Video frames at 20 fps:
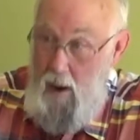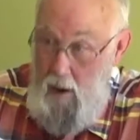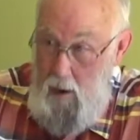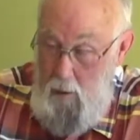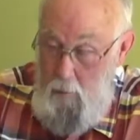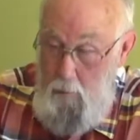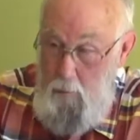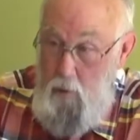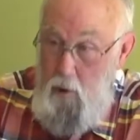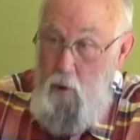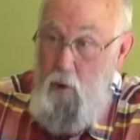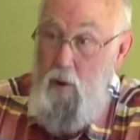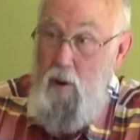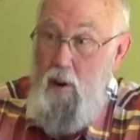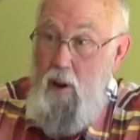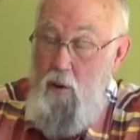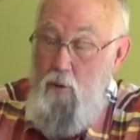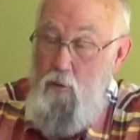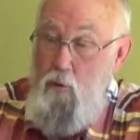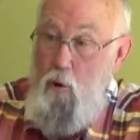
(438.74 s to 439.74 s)
I am
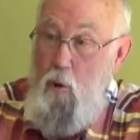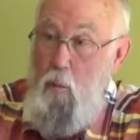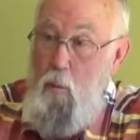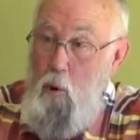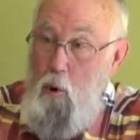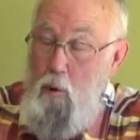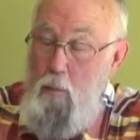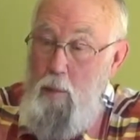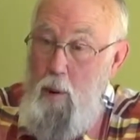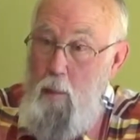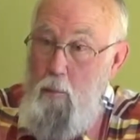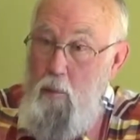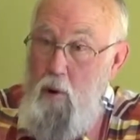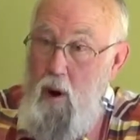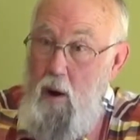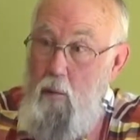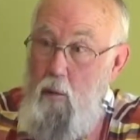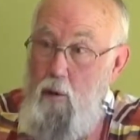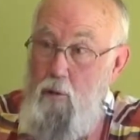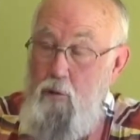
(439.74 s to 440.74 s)
currently a school board member.
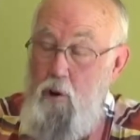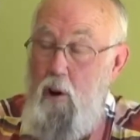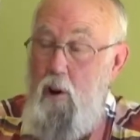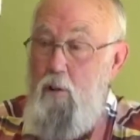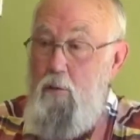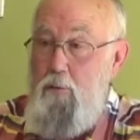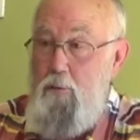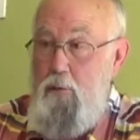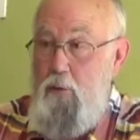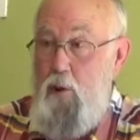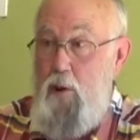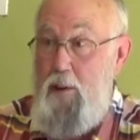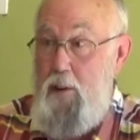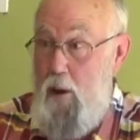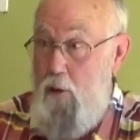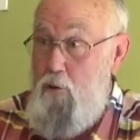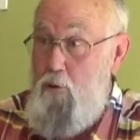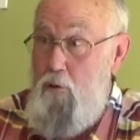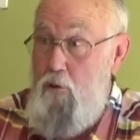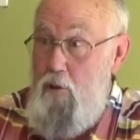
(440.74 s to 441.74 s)
I was on for
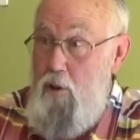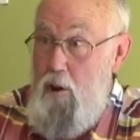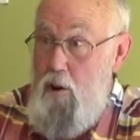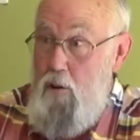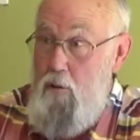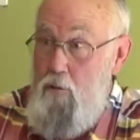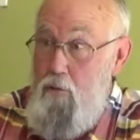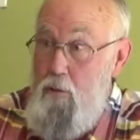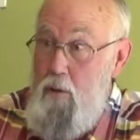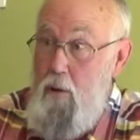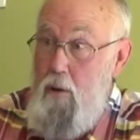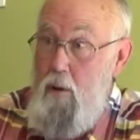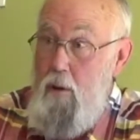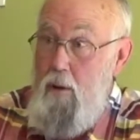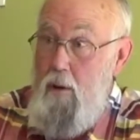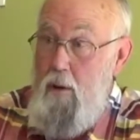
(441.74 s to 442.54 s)
12 years,